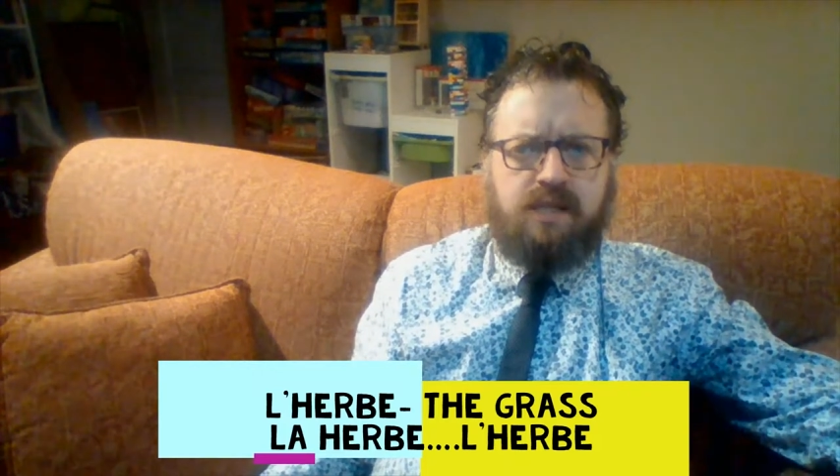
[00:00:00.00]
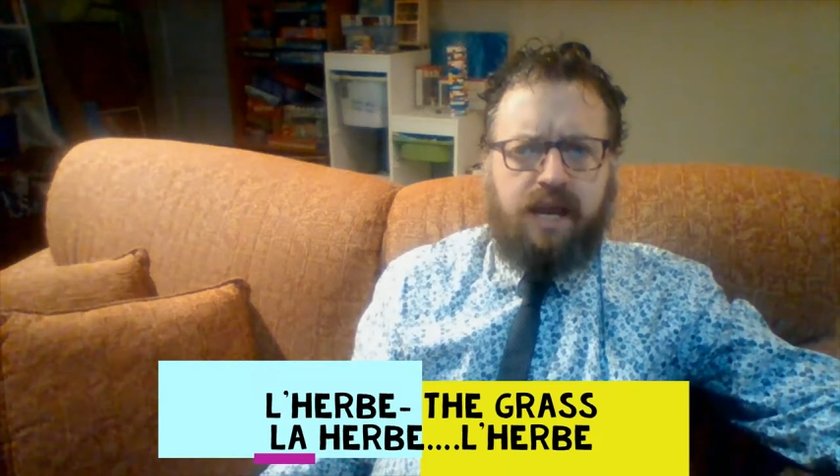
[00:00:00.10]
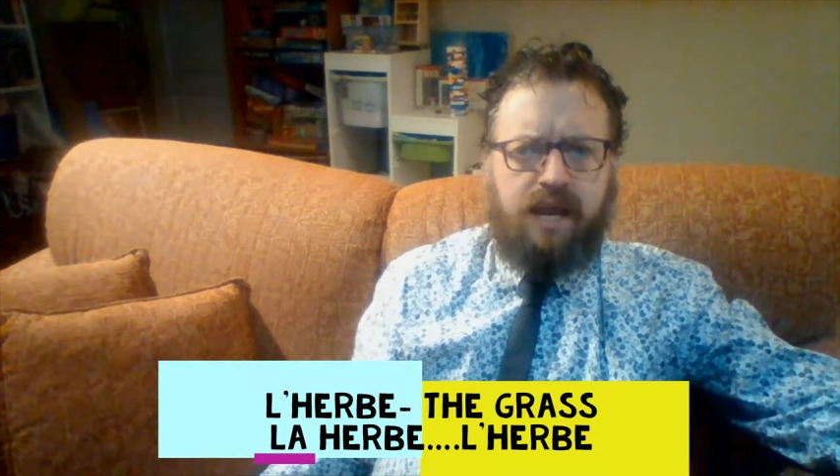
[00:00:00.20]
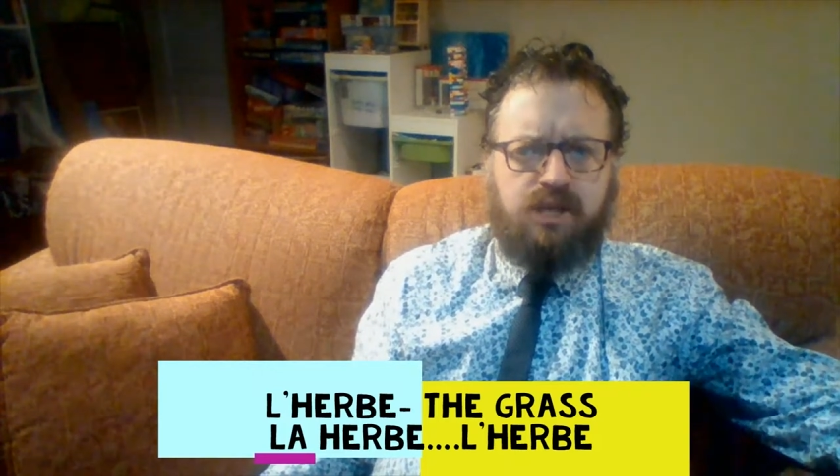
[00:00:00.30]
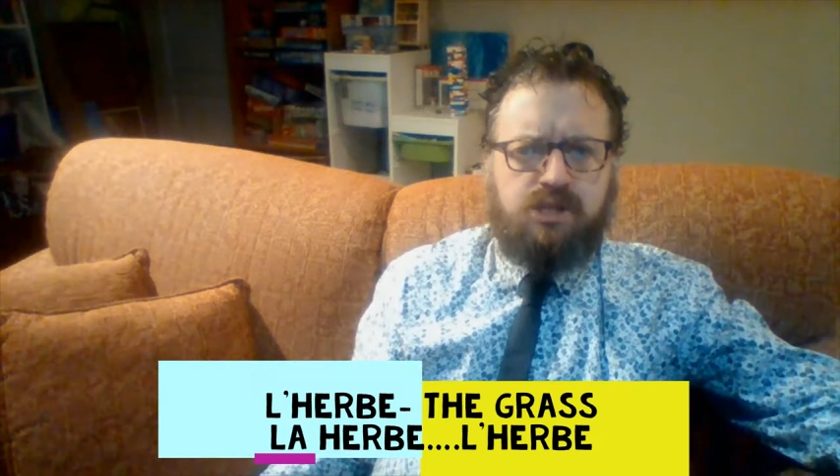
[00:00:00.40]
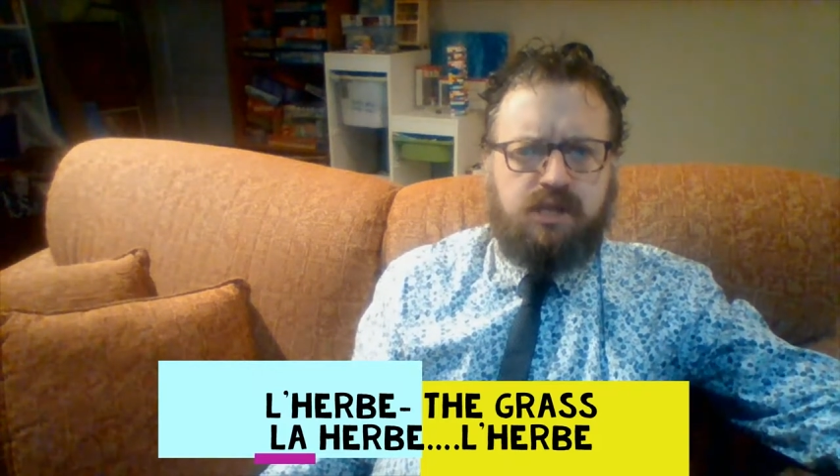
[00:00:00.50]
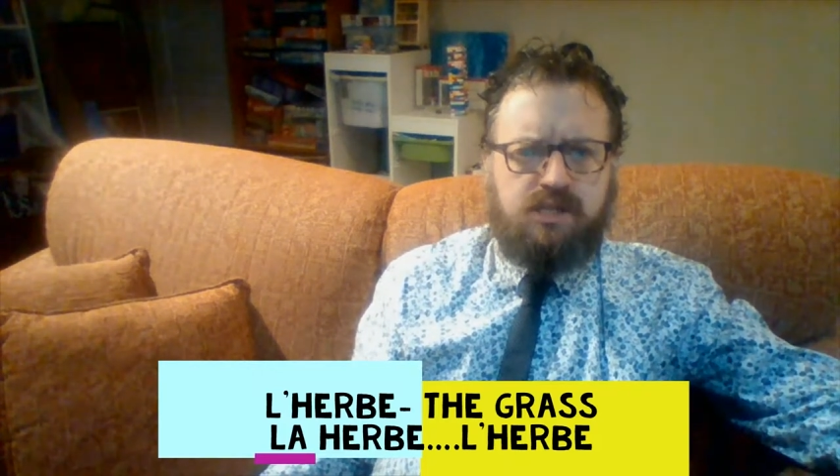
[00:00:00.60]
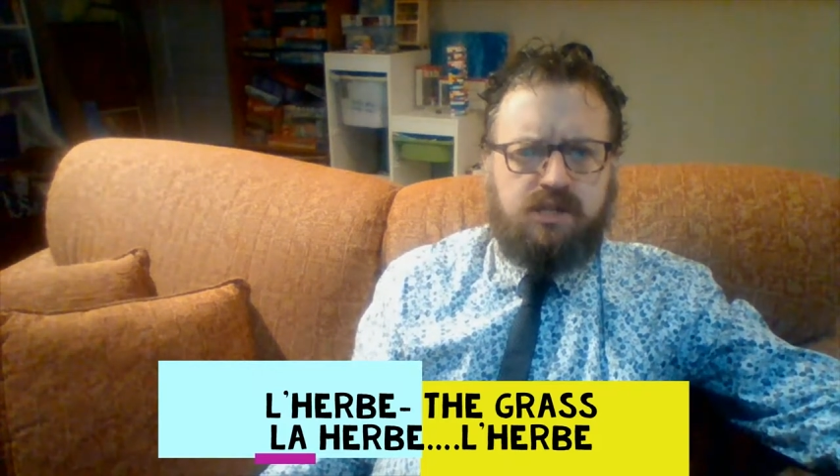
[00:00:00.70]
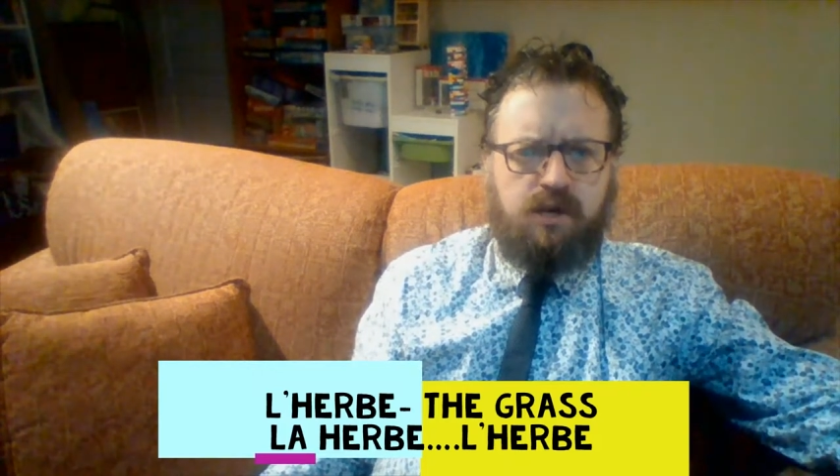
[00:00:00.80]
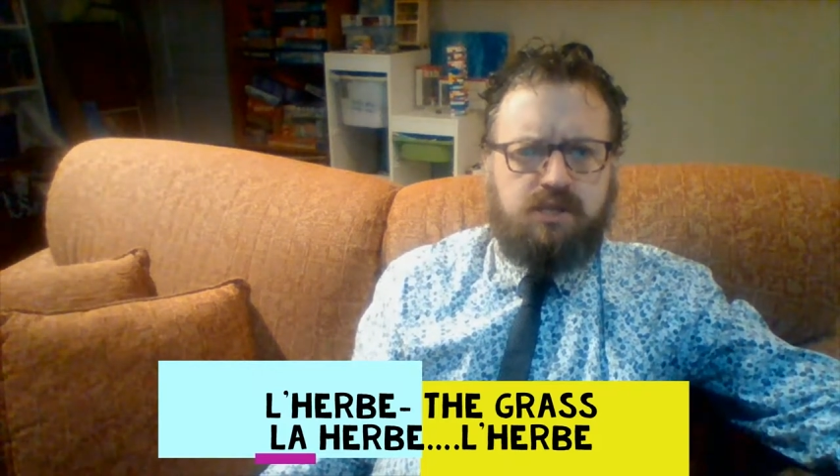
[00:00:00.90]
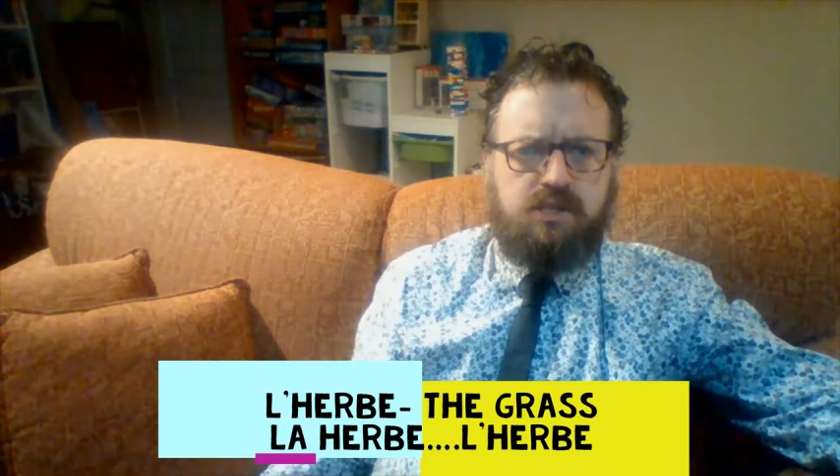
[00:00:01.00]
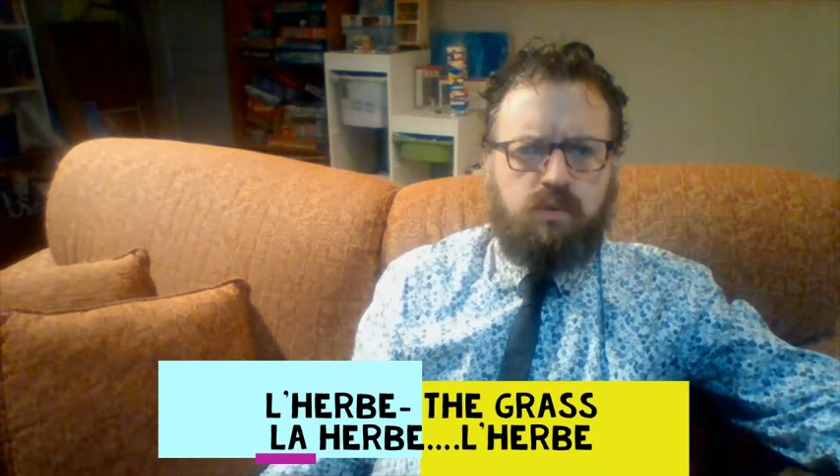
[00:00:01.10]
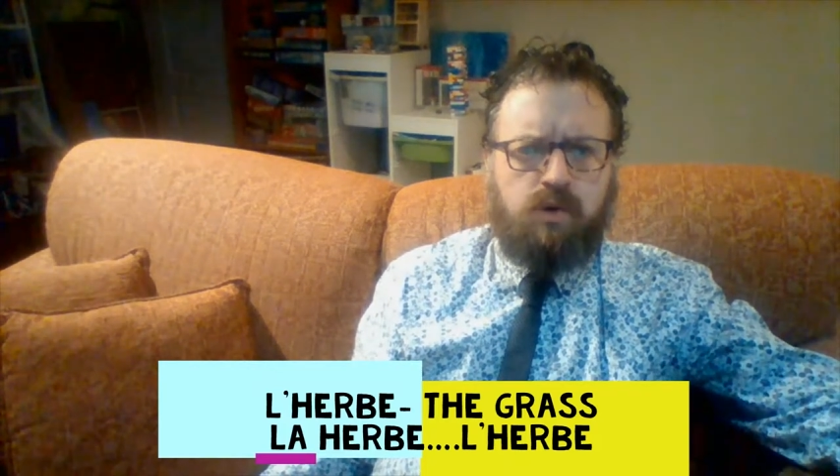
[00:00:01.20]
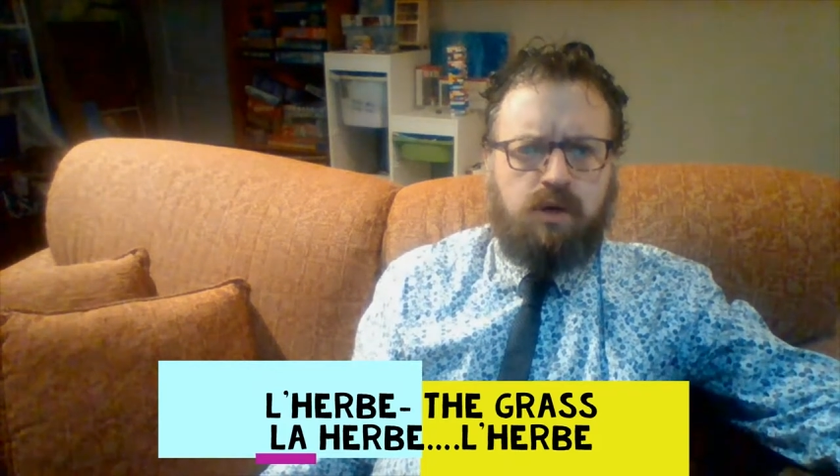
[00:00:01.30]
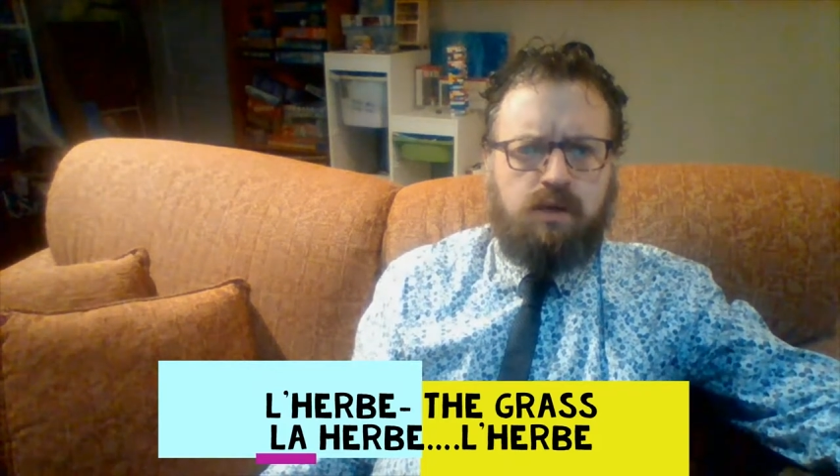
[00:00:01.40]
the H that starts the
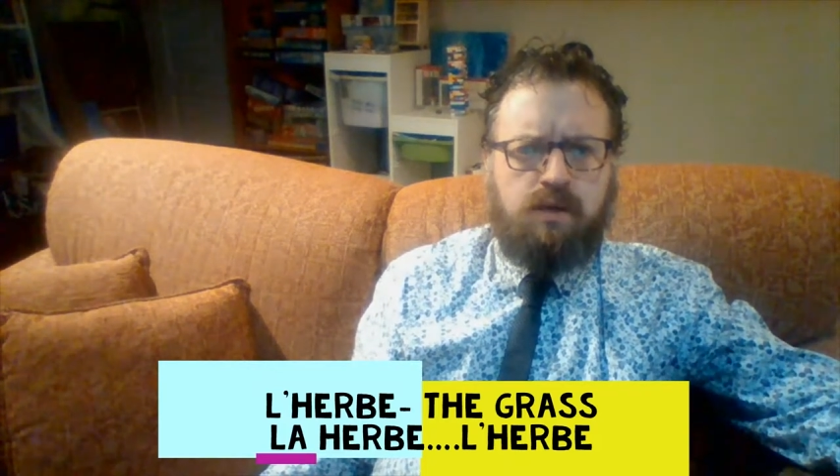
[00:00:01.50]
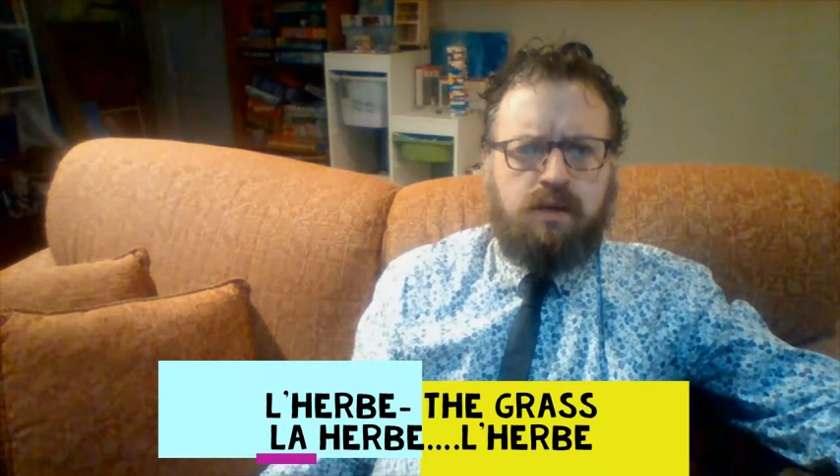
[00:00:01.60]
word